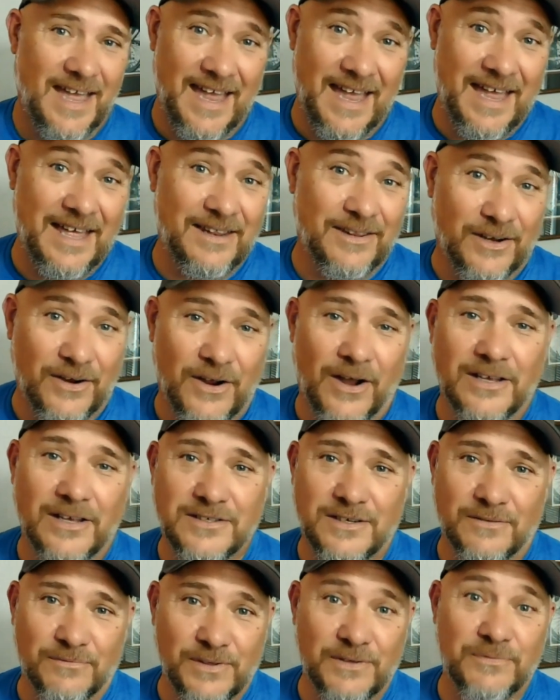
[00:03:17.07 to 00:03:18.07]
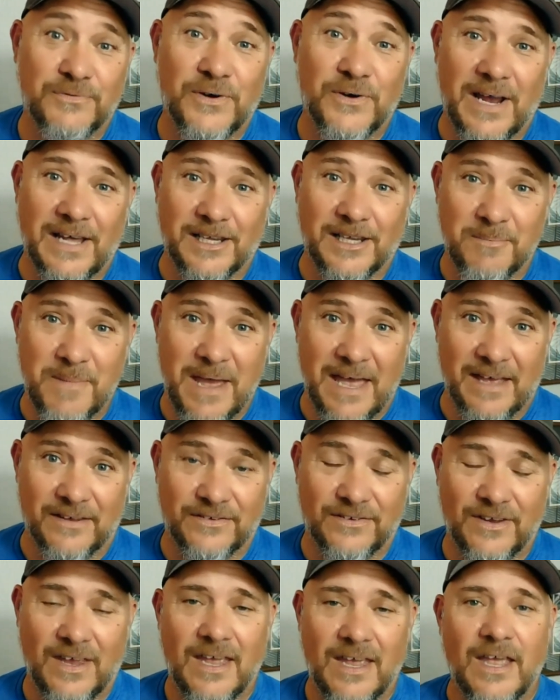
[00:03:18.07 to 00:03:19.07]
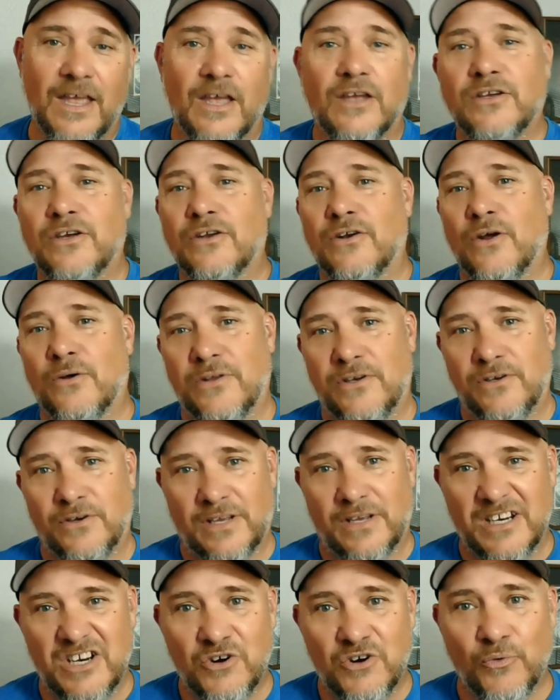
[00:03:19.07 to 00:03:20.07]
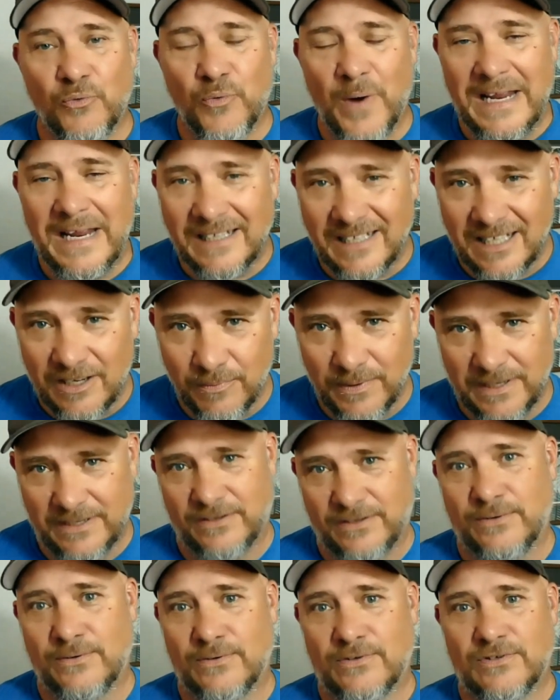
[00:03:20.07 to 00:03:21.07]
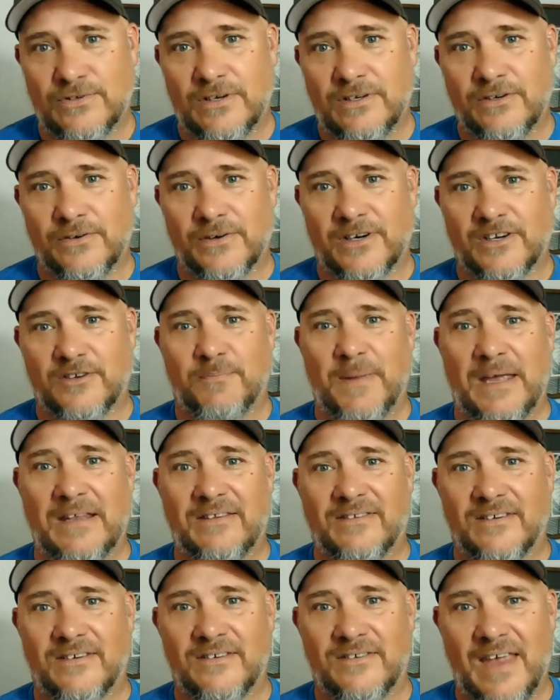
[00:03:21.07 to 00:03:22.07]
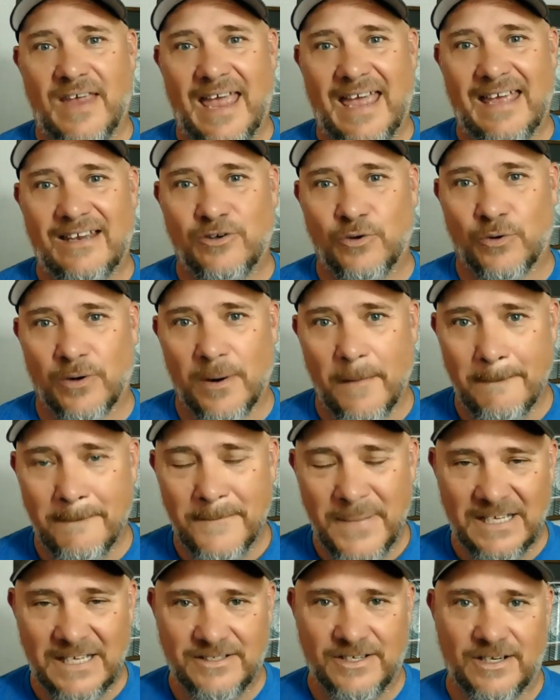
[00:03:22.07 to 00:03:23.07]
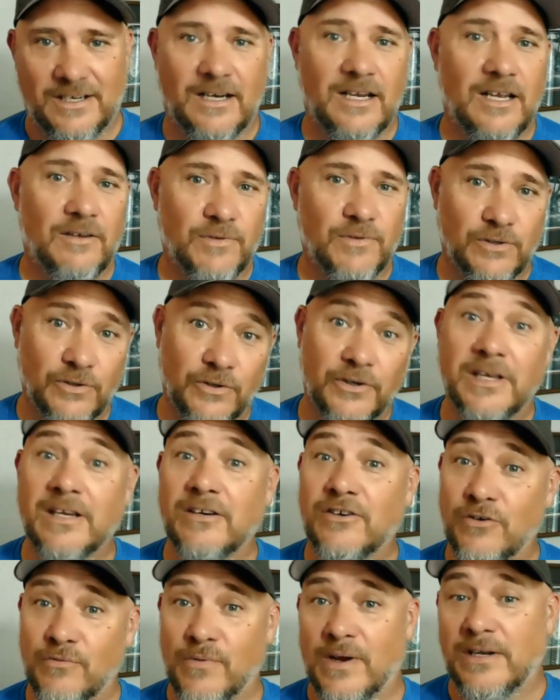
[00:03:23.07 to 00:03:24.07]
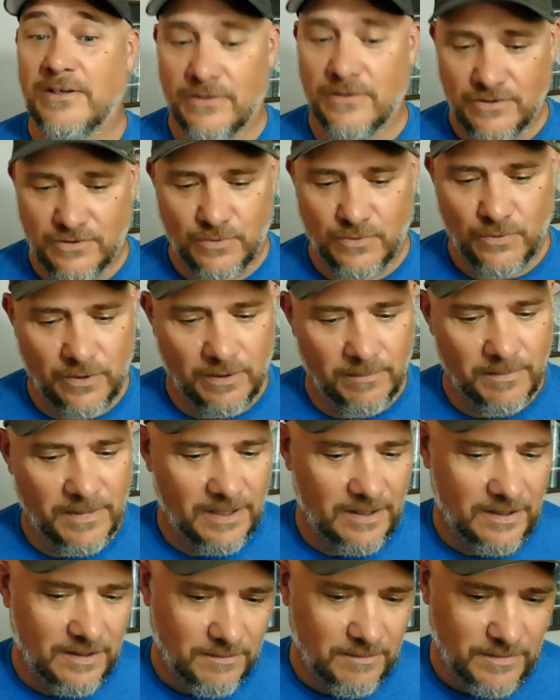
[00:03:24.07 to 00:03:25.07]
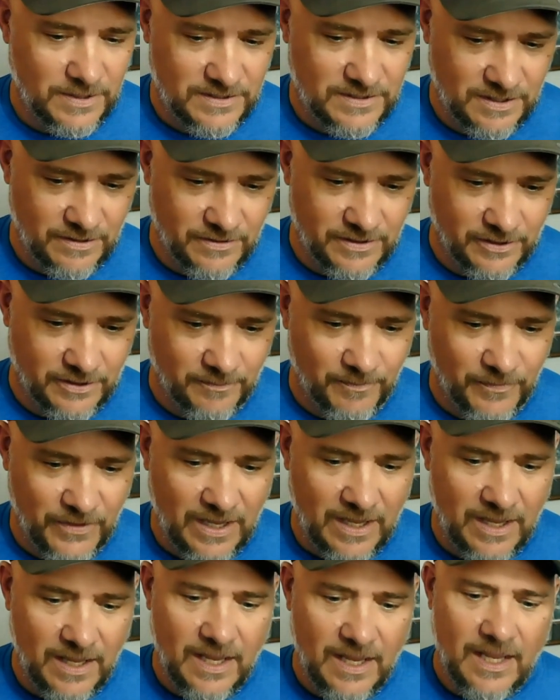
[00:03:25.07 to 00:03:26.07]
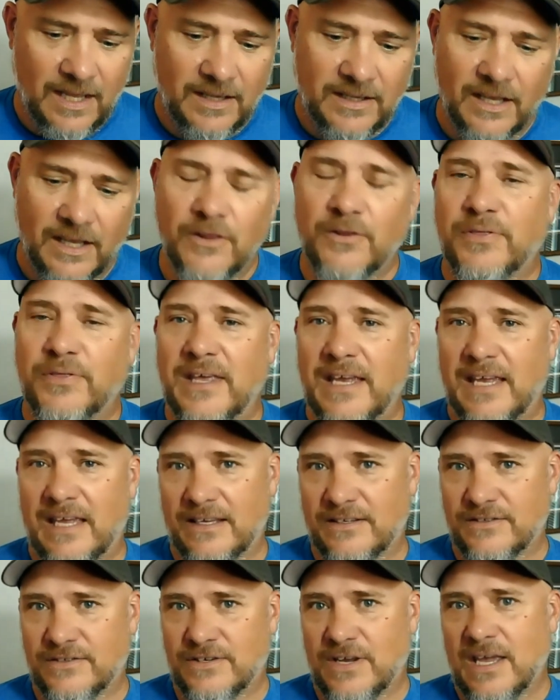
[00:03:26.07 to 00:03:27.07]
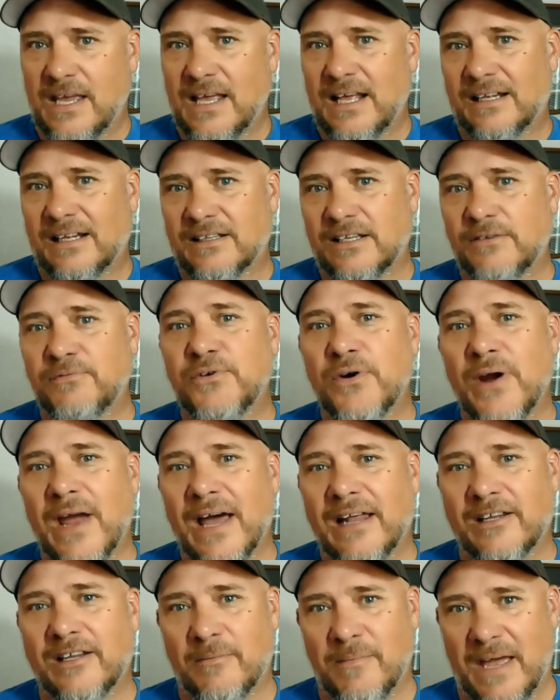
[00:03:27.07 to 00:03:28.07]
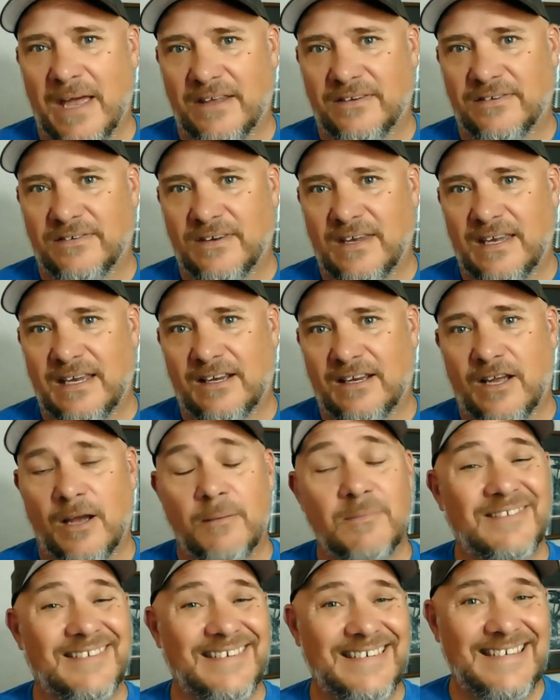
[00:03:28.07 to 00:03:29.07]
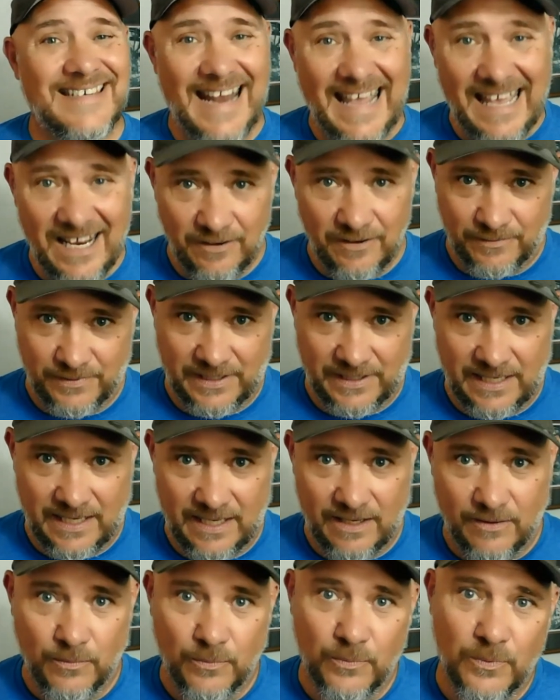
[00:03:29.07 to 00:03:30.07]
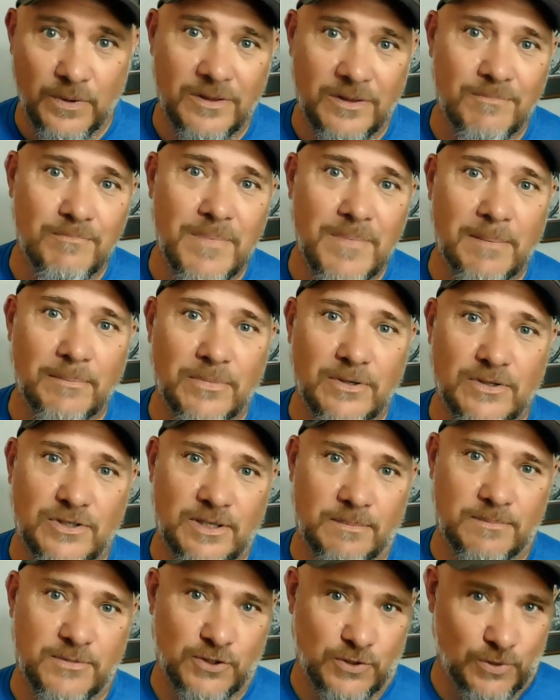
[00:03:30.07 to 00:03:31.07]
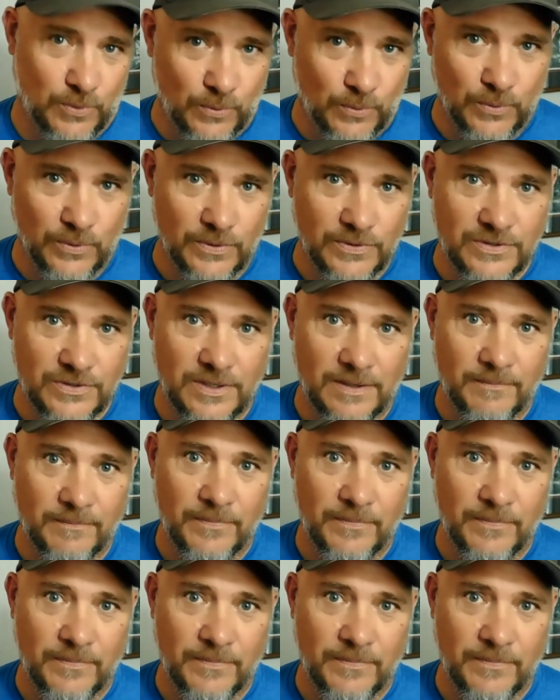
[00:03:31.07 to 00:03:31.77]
and the cost of LifterLMS, you know that you can greatly reduce your expenses and your budget if you're looking to run your SCORM material. The other thing is LifterLMS comes natively with membership tools.